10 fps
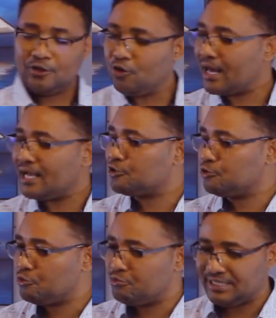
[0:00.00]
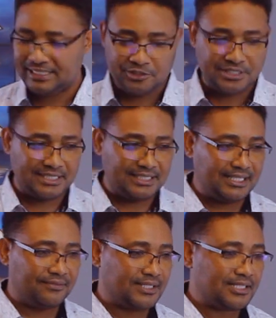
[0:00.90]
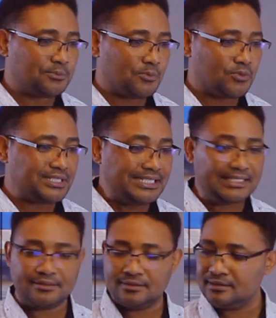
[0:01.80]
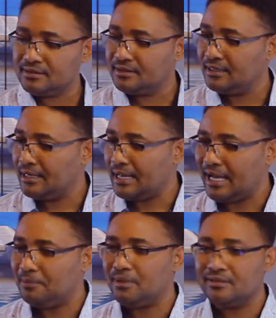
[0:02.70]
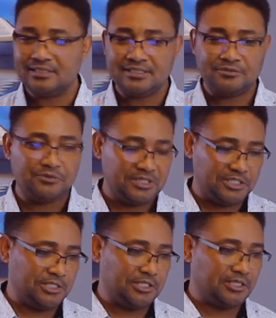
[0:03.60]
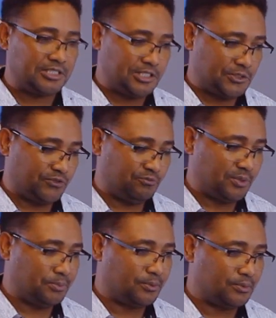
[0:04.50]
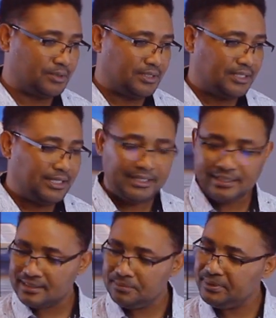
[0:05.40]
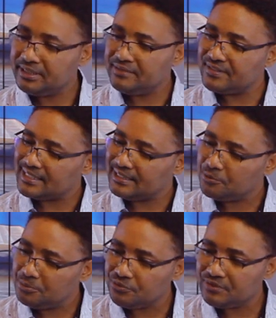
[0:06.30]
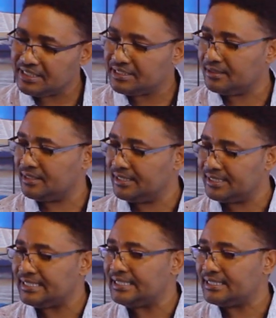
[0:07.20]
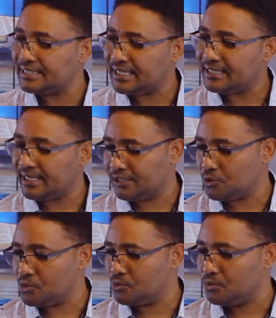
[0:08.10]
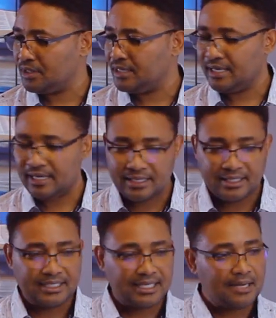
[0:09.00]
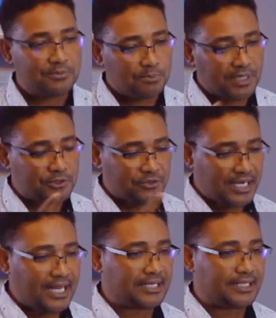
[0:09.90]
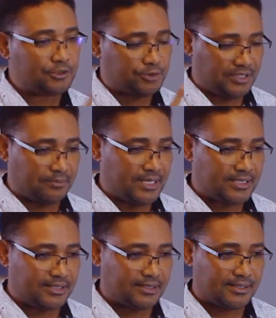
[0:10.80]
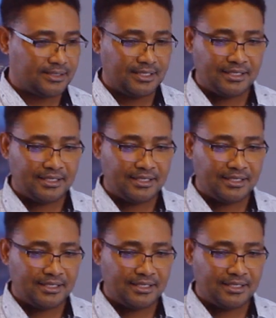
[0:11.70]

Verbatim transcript: God has no real interest in giving us more details about the different genealogies of people. He simply gives us a little bit of detail and then he lets that line go. And then he comes back to the line that really matters.